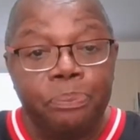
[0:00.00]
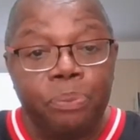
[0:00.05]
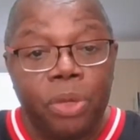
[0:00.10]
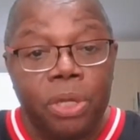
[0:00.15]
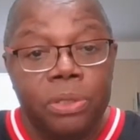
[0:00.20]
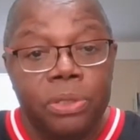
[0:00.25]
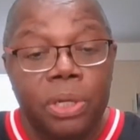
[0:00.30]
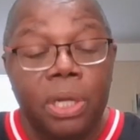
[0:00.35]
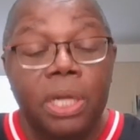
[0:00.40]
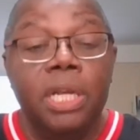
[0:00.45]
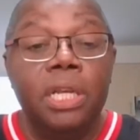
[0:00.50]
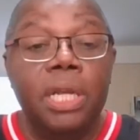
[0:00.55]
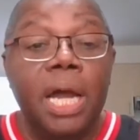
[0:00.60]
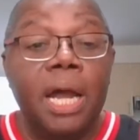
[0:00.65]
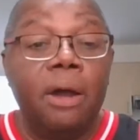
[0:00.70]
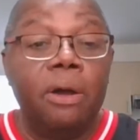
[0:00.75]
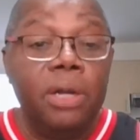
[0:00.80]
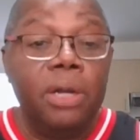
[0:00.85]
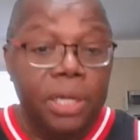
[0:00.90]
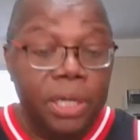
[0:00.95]
So
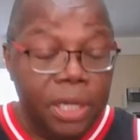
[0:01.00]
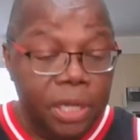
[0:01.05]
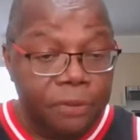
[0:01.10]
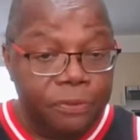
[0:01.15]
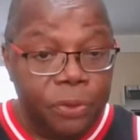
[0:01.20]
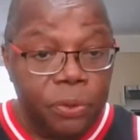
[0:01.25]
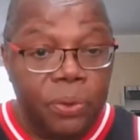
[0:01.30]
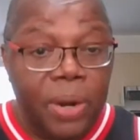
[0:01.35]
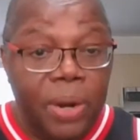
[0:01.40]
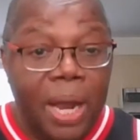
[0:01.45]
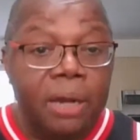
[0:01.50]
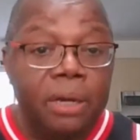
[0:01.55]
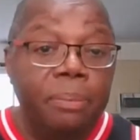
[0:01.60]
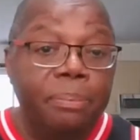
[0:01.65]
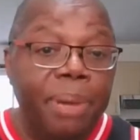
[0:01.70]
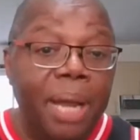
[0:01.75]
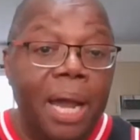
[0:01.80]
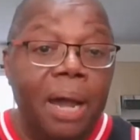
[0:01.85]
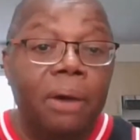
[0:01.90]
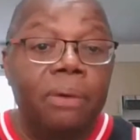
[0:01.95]
now, if you're out and
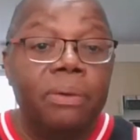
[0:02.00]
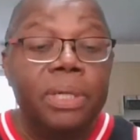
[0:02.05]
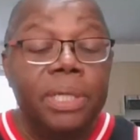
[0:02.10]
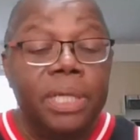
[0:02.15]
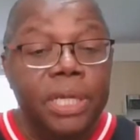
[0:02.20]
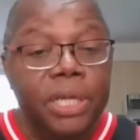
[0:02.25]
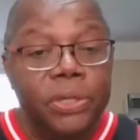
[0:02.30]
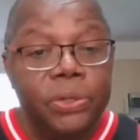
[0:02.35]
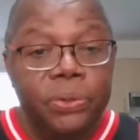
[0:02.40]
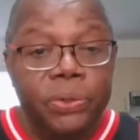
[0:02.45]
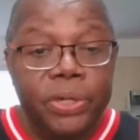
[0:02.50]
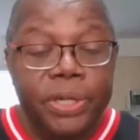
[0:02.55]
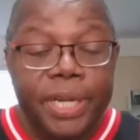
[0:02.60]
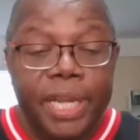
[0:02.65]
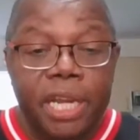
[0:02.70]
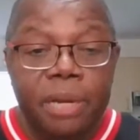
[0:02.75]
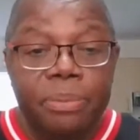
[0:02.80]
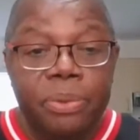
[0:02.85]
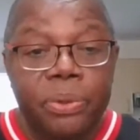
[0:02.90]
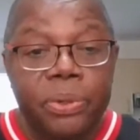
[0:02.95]
about and you're in the
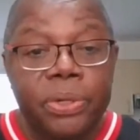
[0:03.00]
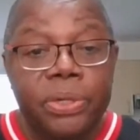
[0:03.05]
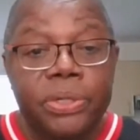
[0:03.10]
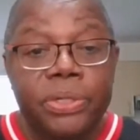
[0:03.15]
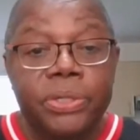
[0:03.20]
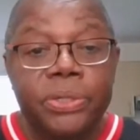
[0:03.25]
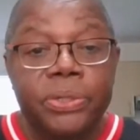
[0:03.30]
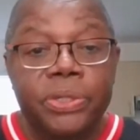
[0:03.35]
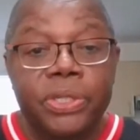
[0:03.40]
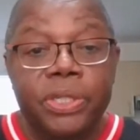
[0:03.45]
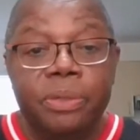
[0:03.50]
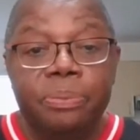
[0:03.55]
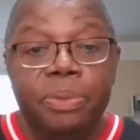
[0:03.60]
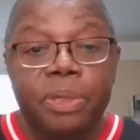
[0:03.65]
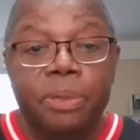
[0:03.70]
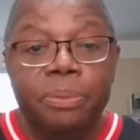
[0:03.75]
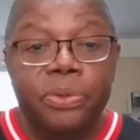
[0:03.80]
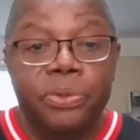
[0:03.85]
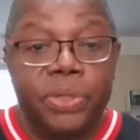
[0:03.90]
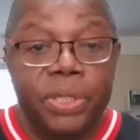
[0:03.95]
neighborhoods and you're seeing
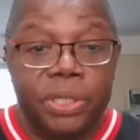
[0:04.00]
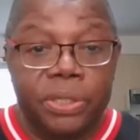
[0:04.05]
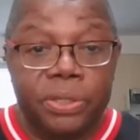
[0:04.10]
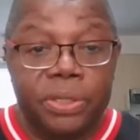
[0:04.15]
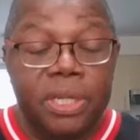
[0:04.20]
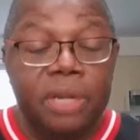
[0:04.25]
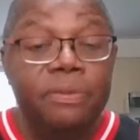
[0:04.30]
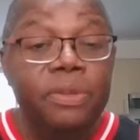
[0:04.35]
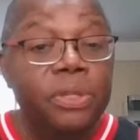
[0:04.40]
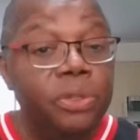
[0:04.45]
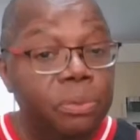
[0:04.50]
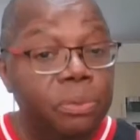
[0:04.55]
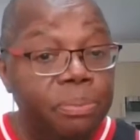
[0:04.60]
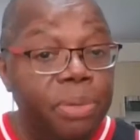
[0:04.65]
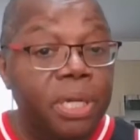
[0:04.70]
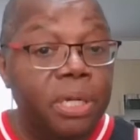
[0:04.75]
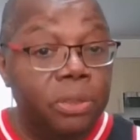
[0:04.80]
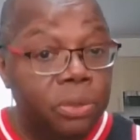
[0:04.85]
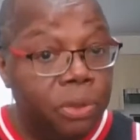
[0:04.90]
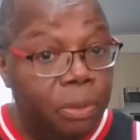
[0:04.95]
people sick and stuff, you
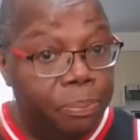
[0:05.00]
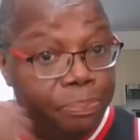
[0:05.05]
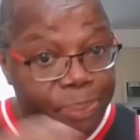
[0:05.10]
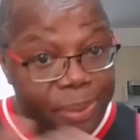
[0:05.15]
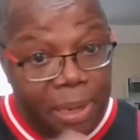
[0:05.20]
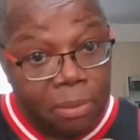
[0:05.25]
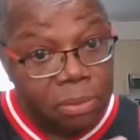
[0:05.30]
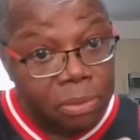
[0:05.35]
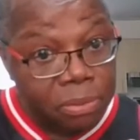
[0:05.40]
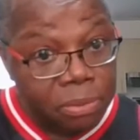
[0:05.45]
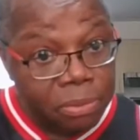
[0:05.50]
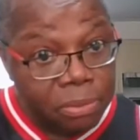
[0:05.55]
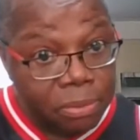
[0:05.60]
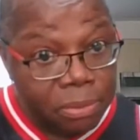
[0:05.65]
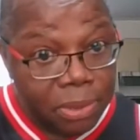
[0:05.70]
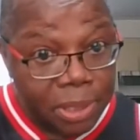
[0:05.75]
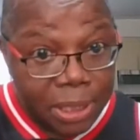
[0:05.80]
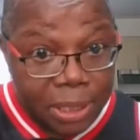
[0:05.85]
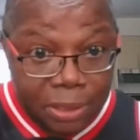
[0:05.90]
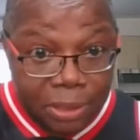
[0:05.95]
better do
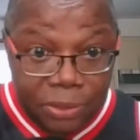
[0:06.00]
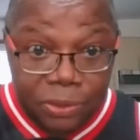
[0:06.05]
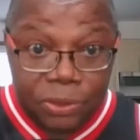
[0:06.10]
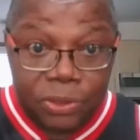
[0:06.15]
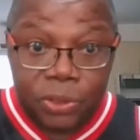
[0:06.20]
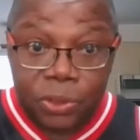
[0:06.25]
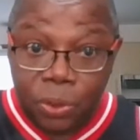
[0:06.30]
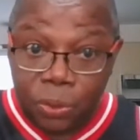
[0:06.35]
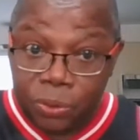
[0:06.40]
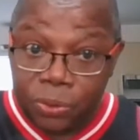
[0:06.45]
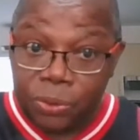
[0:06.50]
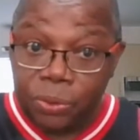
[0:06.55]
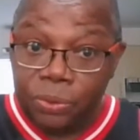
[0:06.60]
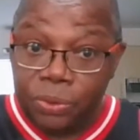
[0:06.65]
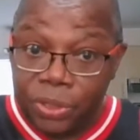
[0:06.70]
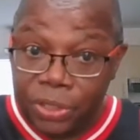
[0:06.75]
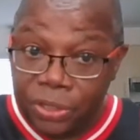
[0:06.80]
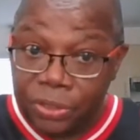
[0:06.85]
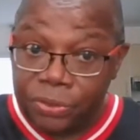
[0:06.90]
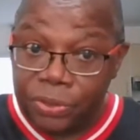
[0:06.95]
a social
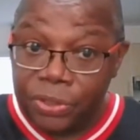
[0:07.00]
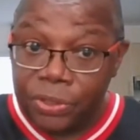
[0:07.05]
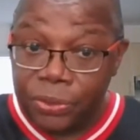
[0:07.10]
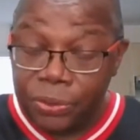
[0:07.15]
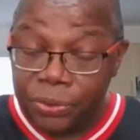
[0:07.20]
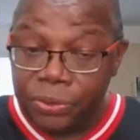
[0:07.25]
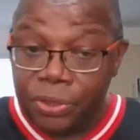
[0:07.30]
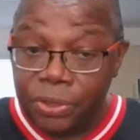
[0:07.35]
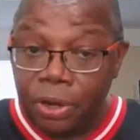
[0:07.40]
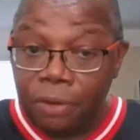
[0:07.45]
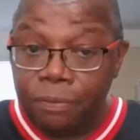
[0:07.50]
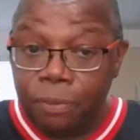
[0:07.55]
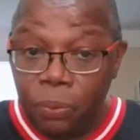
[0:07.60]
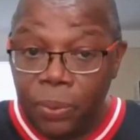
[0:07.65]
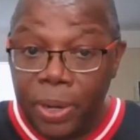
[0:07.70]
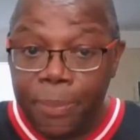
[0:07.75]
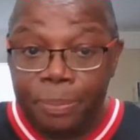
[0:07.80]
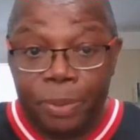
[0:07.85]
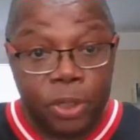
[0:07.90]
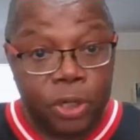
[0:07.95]
distance yourself
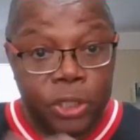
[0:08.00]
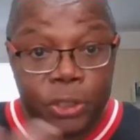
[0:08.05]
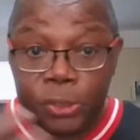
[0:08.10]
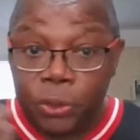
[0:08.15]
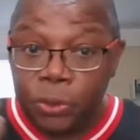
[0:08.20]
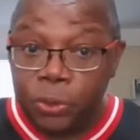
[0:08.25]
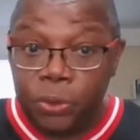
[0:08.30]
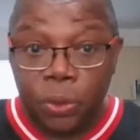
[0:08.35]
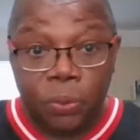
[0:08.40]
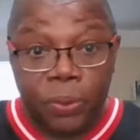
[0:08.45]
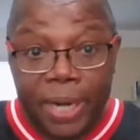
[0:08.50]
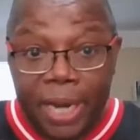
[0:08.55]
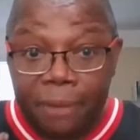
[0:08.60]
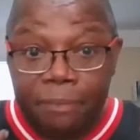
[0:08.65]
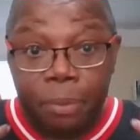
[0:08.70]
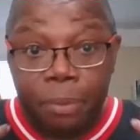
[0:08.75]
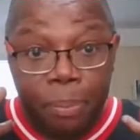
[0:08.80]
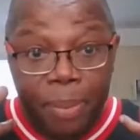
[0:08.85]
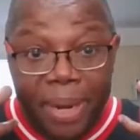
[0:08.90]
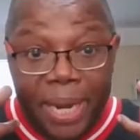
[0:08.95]
away, because you don't
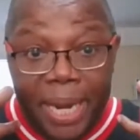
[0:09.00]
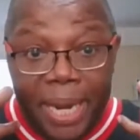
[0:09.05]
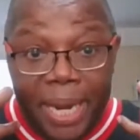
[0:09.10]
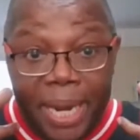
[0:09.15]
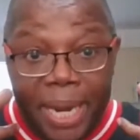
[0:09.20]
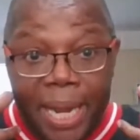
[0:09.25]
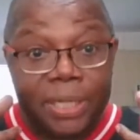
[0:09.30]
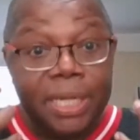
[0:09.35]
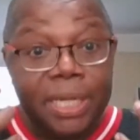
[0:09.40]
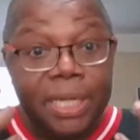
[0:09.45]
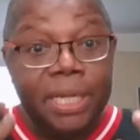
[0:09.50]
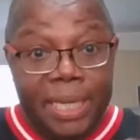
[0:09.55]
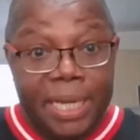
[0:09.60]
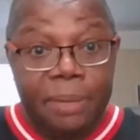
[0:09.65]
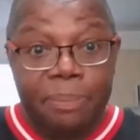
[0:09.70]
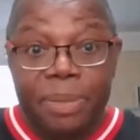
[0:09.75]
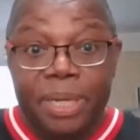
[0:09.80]
have a mask. They